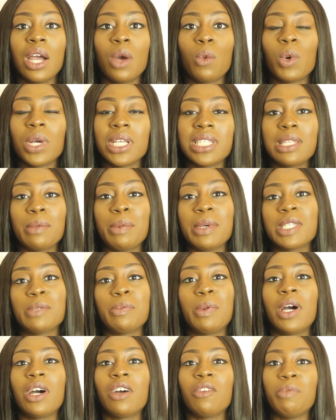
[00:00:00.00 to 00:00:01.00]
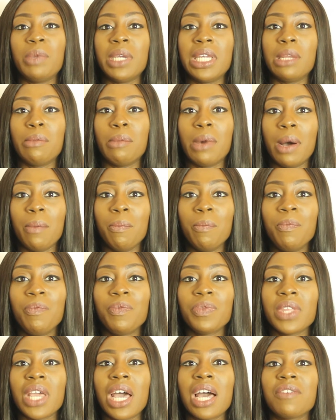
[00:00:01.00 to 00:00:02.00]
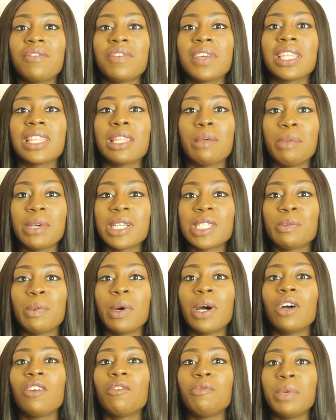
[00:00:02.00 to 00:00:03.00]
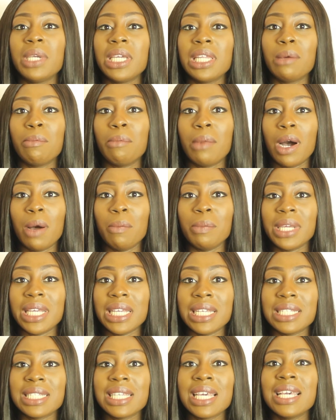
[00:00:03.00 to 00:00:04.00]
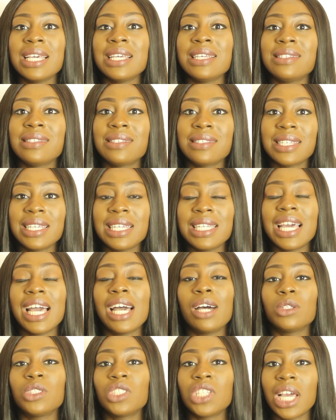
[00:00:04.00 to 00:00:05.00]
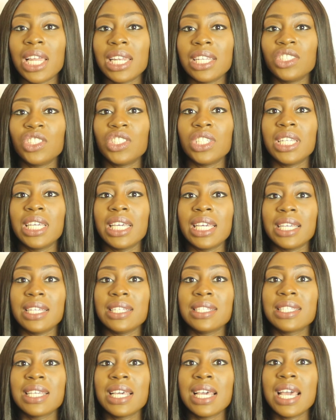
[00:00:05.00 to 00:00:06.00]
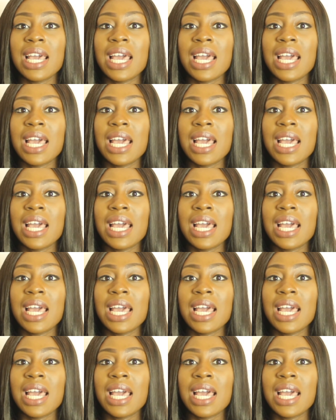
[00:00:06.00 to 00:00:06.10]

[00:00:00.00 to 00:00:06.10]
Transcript: what is the best part of being a mum? I think the best part of being a mum is seeing how challenging it is